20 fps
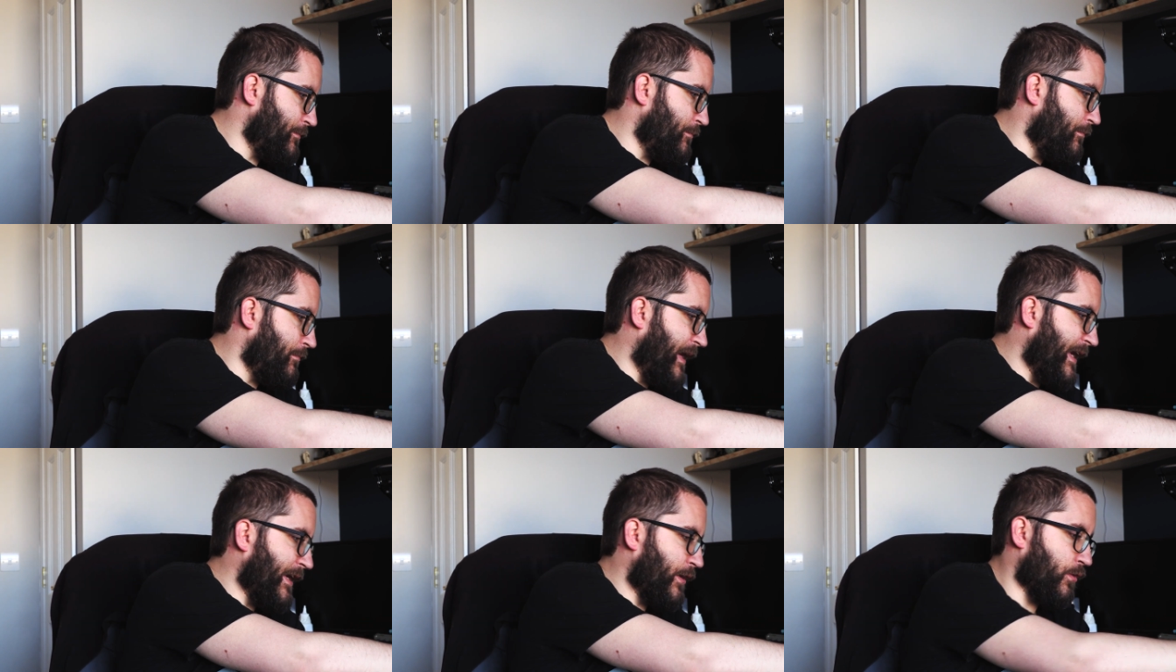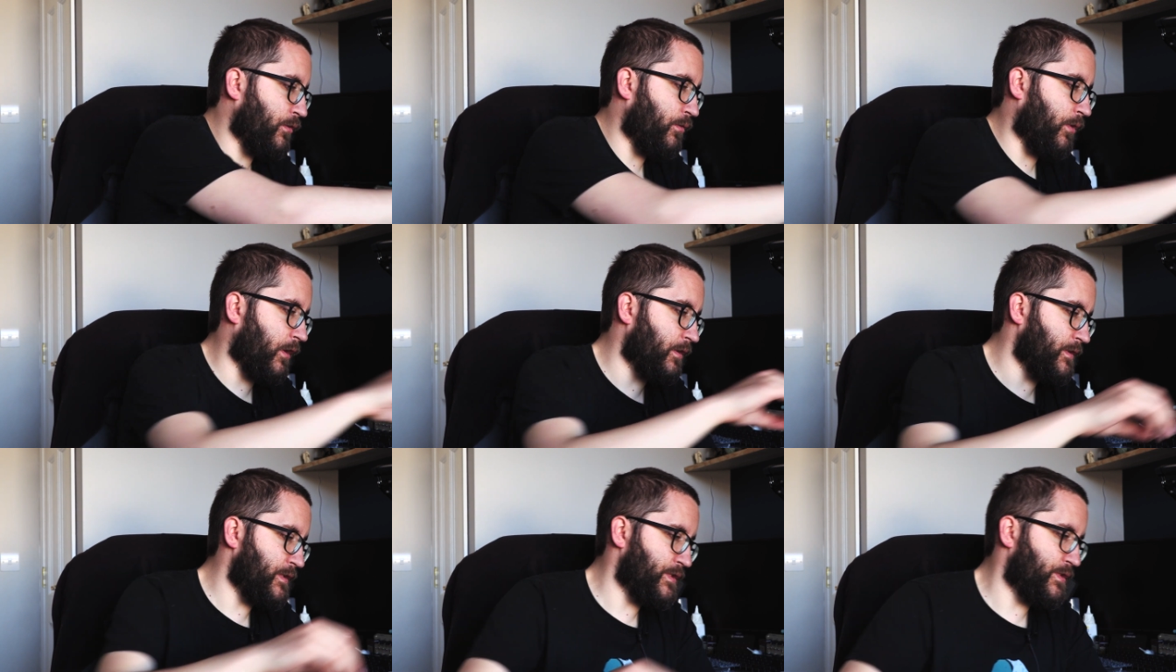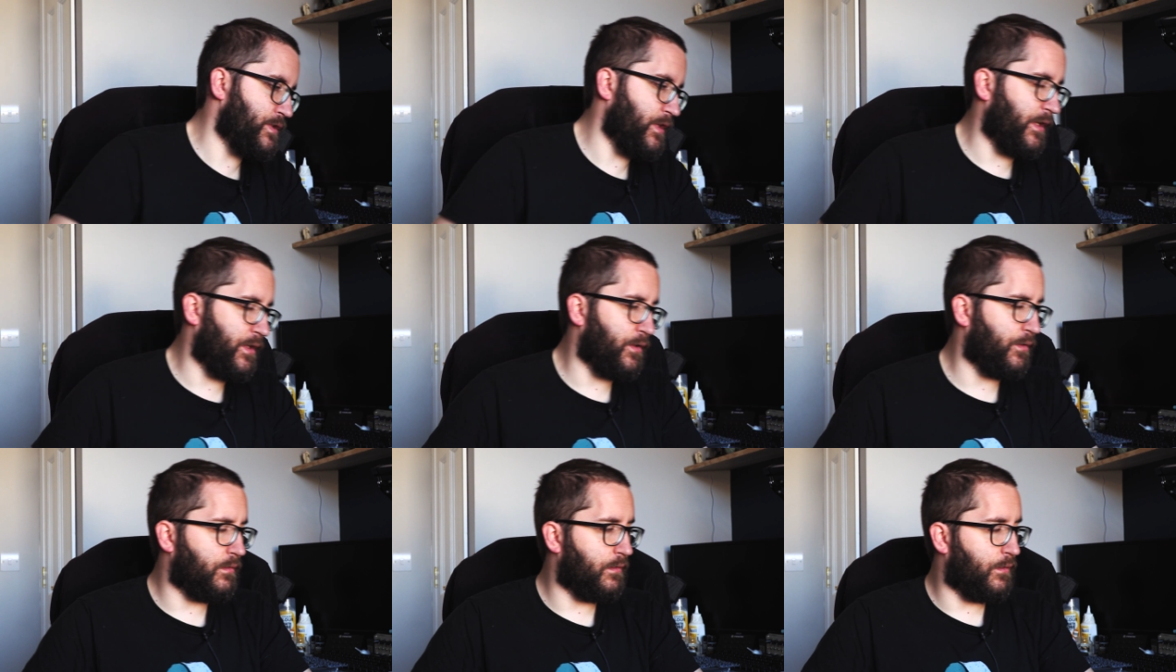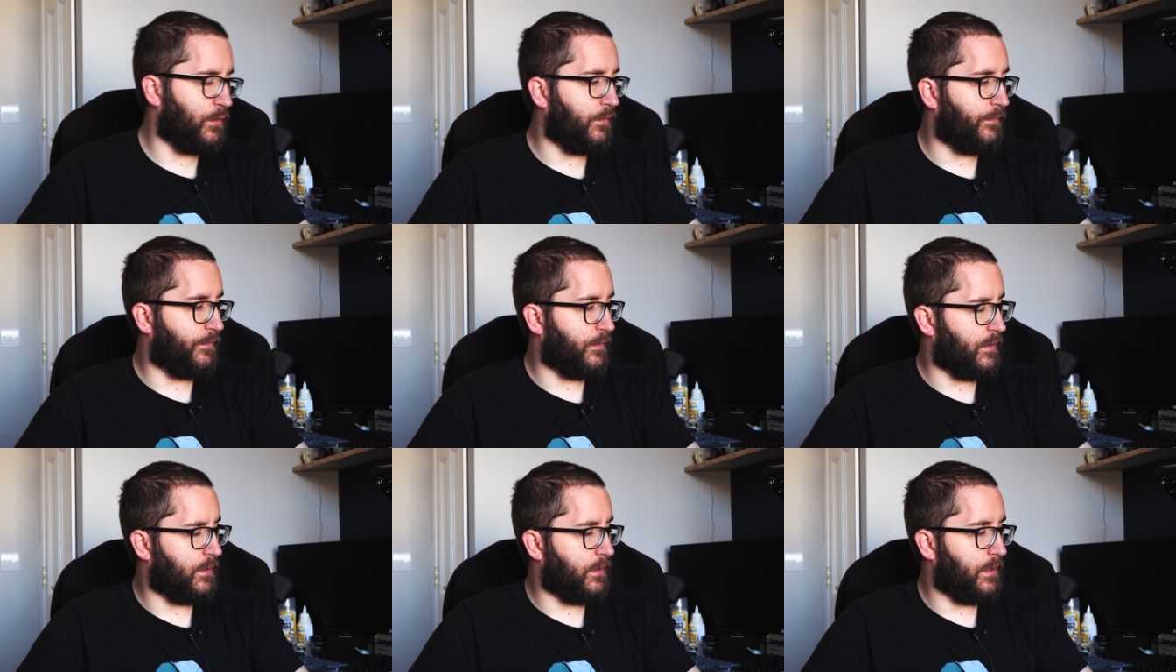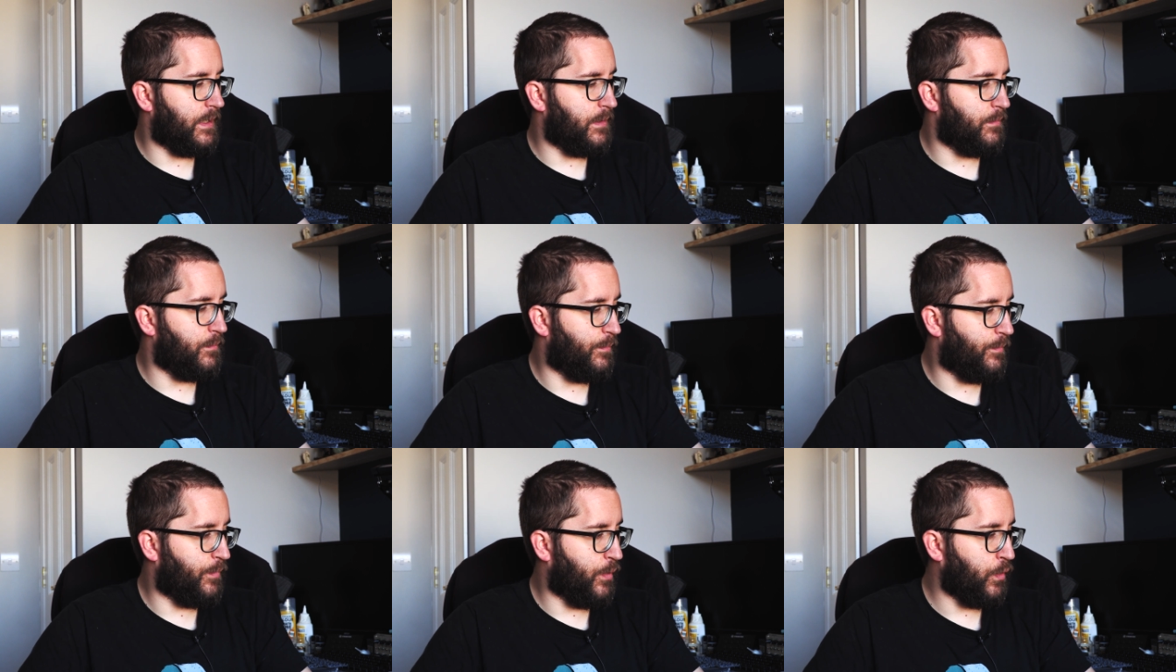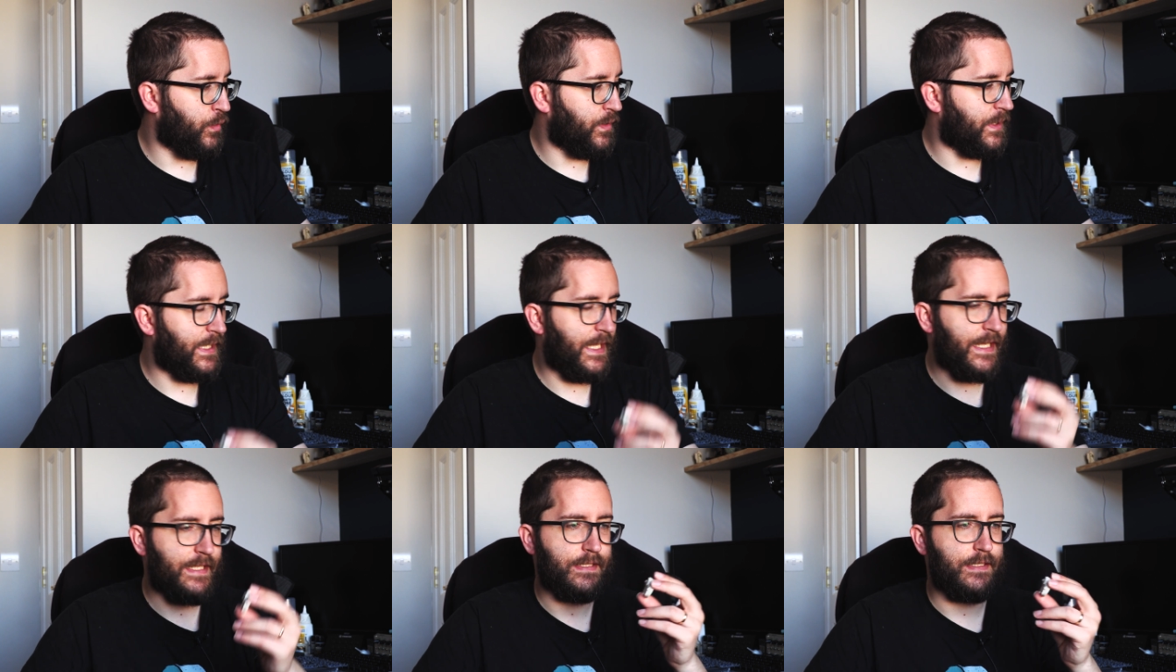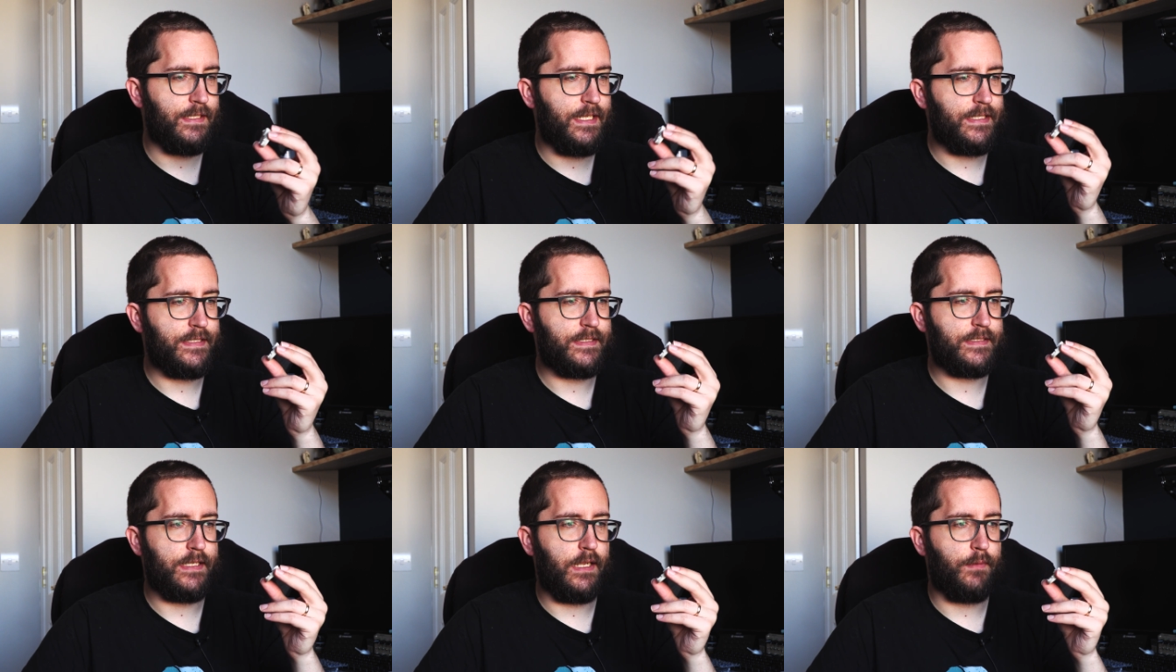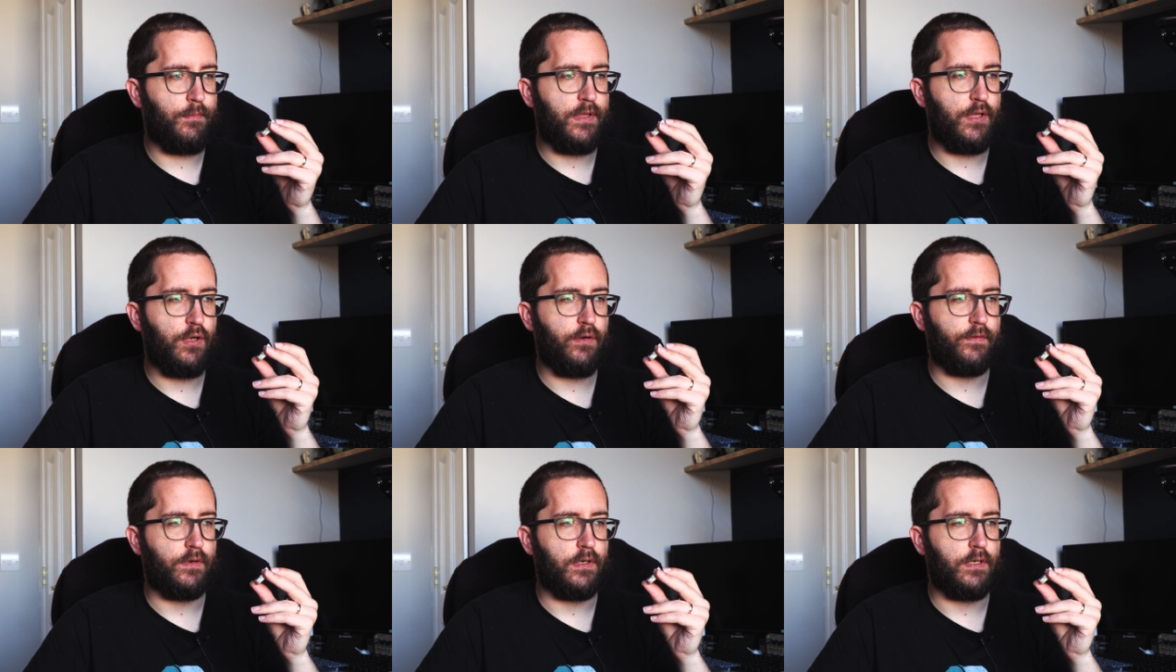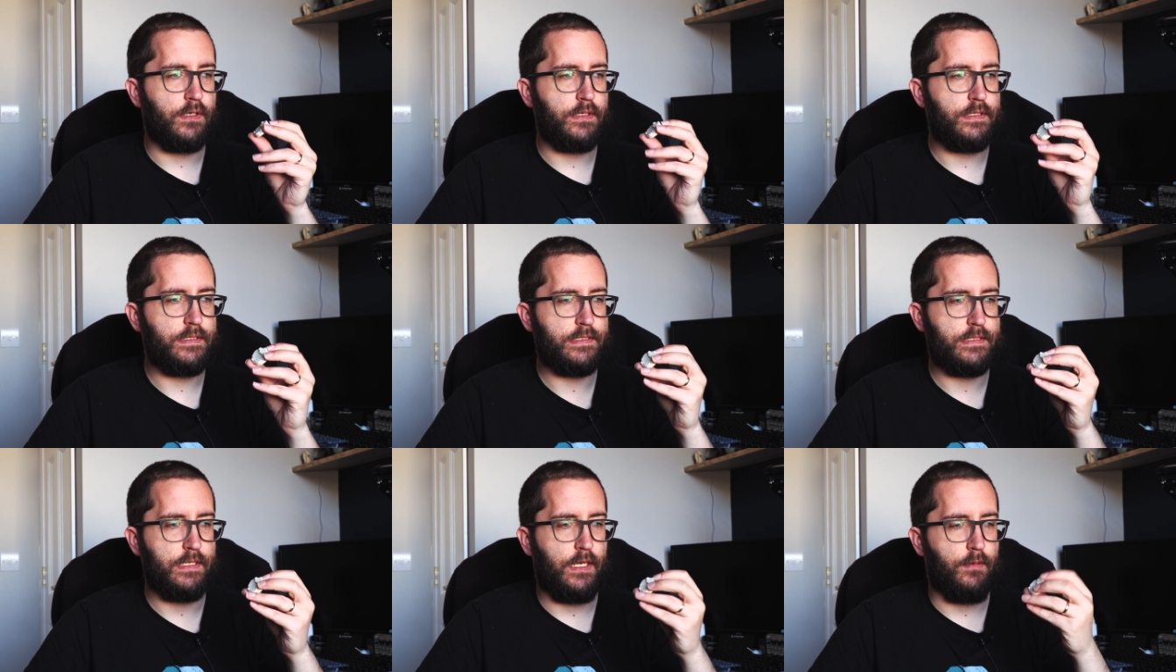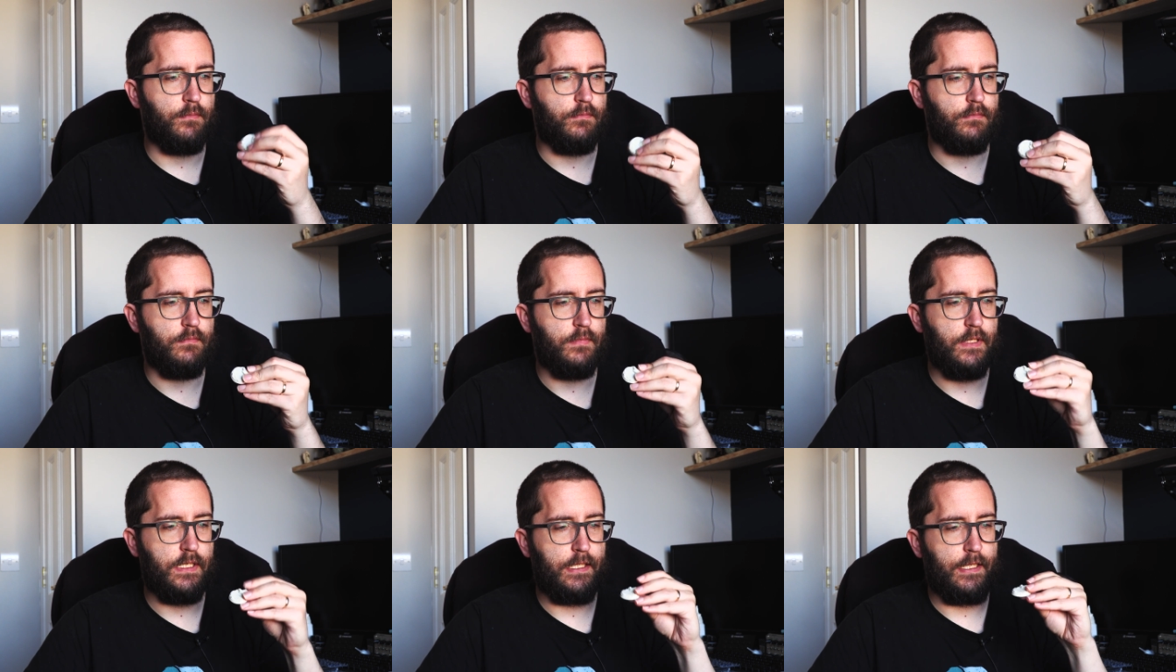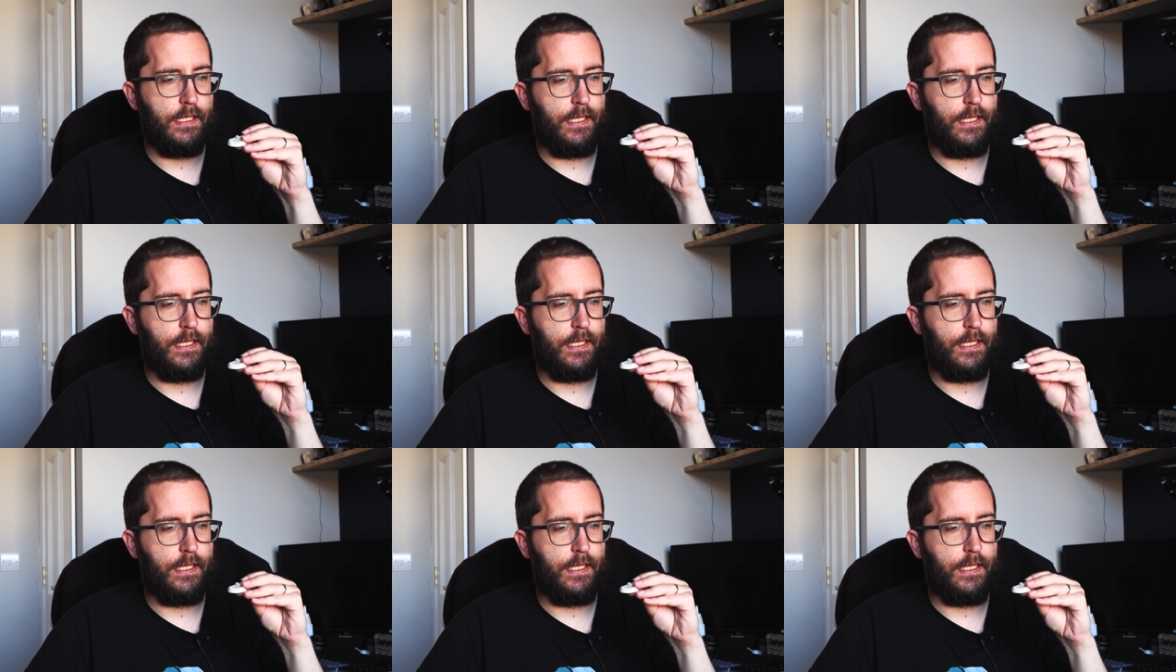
Micro Art Studio over in Poland, they'd sent me over some